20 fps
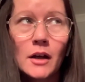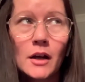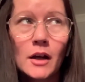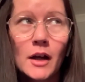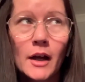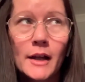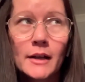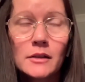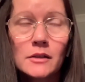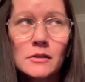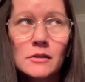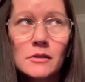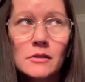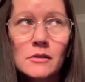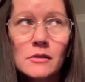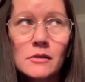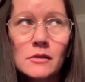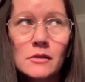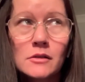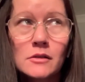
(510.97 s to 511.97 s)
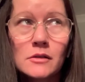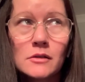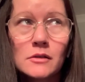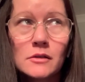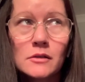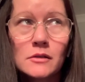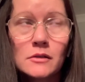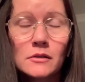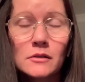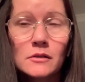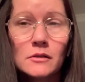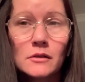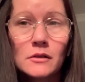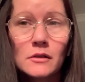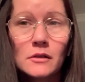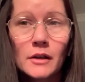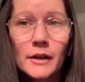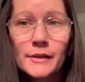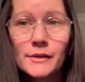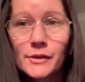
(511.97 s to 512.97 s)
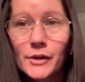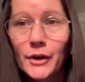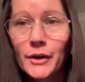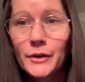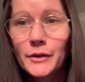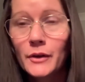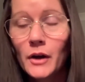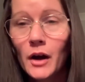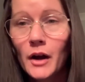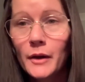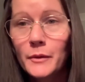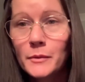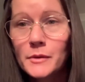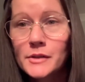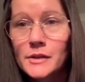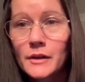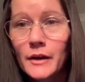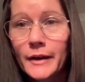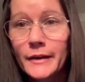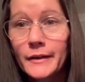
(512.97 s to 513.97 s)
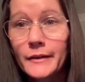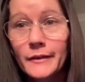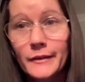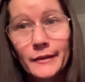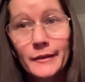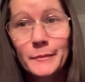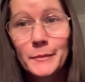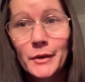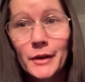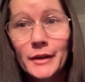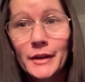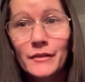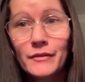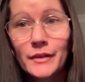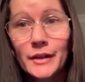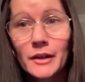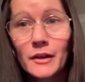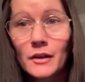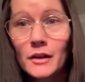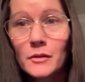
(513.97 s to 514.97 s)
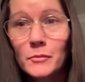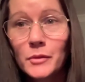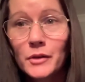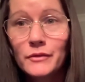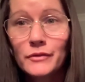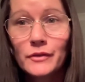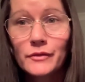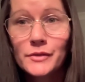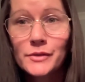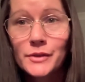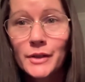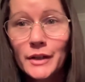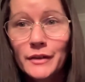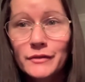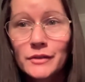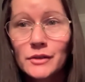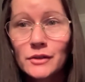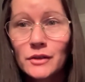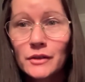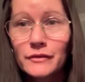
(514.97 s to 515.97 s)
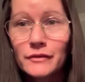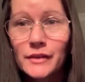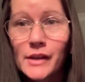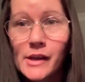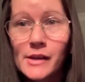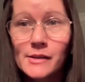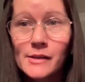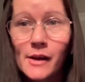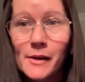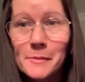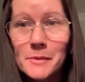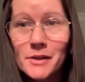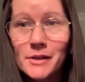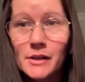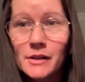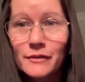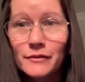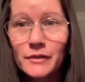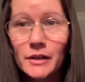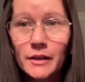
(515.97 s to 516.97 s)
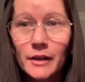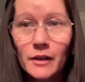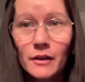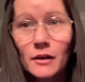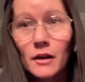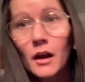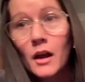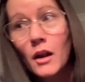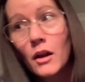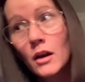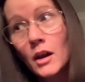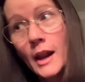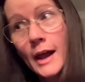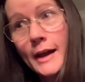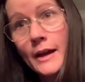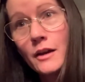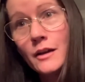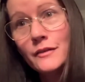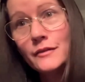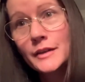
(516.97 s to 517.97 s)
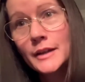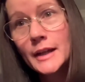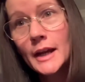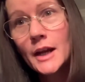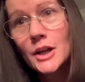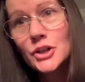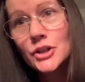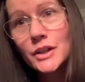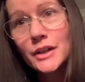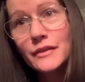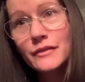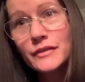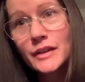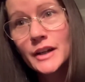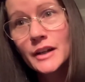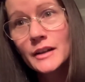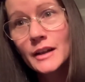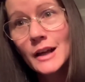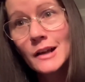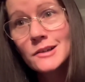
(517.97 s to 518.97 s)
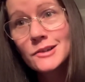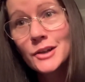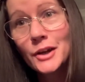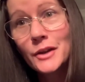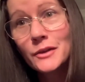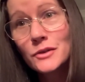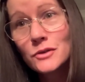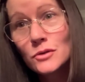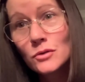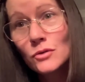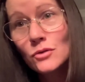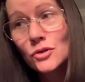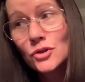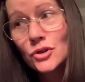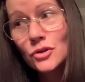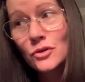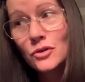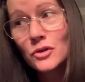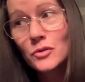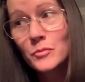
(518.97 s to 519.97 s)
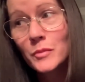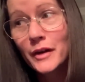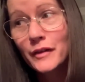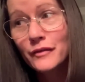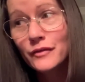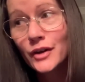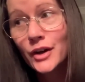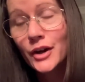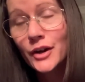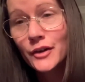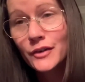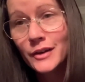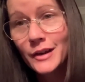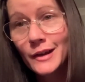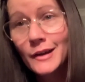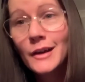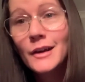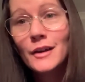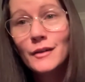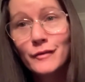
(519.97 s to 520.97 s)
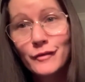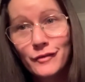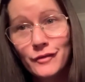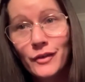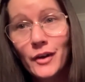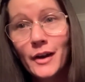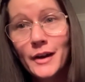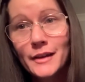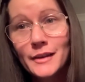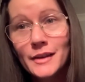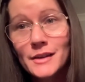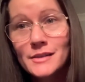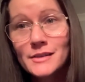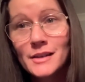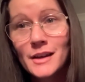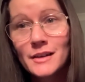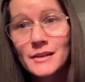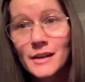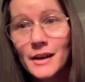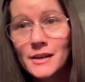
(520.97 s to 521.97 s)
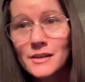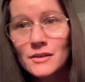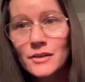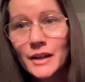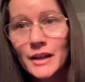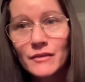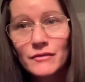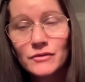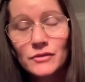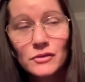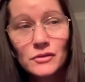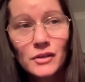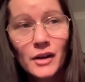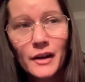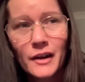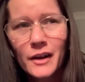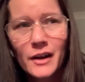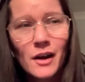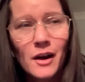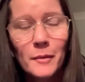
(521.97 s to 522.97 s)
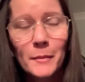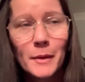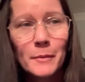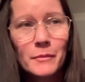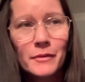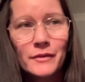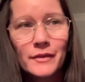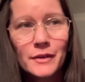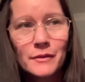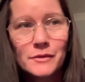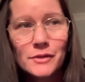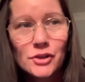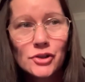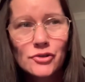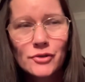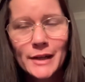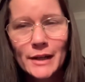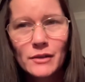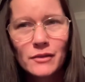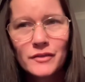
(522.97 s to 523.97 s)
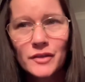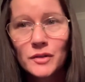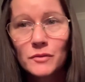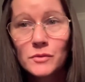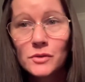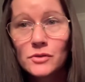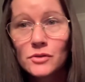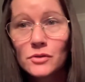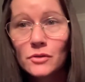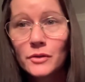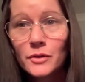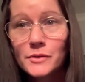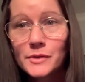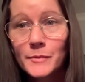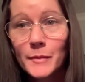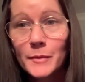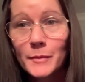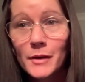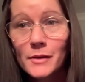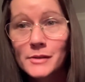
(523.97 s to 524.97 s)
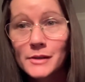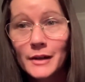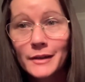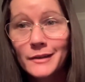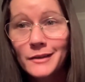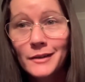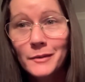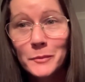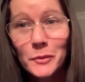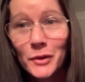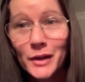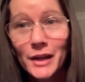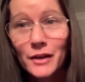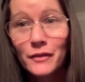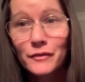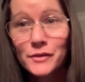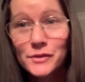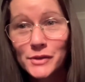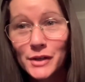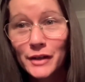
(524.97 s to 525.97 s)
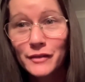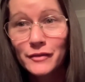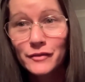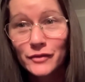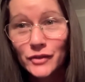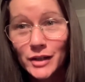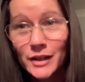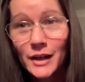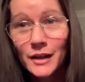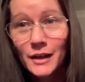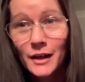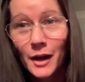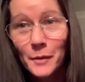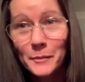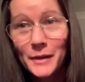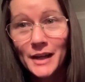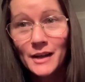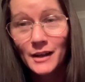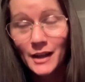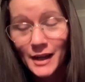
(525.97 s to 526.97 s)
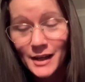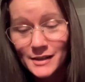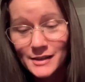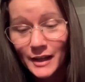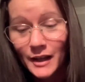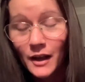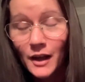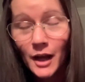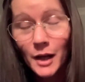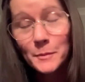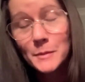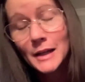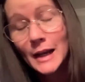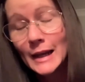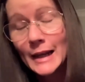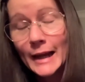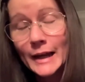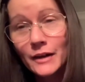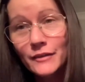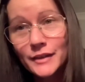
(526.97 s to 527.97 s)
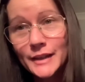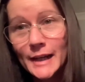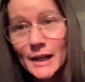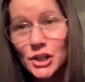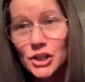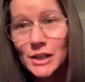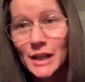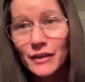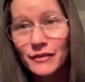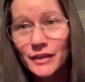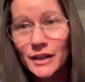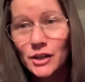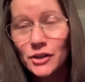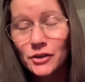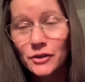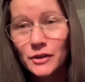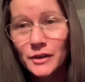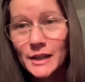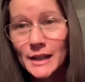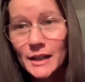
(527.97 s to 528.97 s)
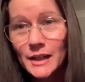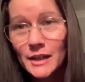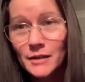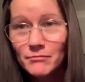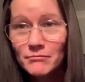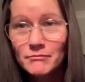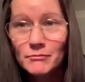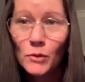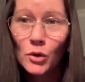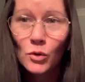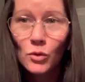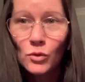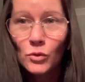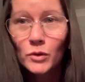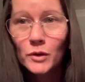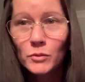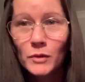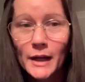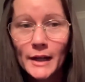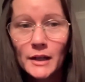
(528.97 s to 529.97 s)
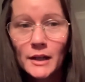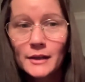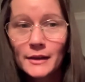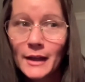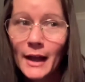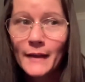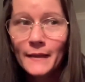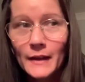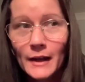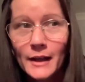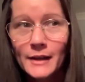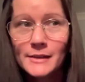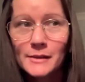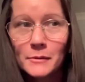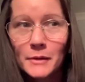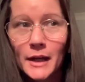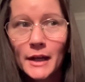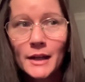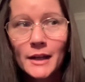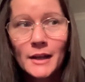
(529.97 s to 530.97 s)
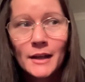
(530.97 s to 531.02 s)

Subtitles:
And so I was like, I don't even think I'm going to move off the sofa to look for this. I'm just going to fucking lay over the edge of the thing and turn the torch on my phone, find this thing that he's looking for. And I can't remember if it was a treat or if it was a toy or something, but I was like, I'm not getting off the sofa for it. I'm being lazy. I'm going to lay over the edge of that thing and do it the awkward way and the lazy way.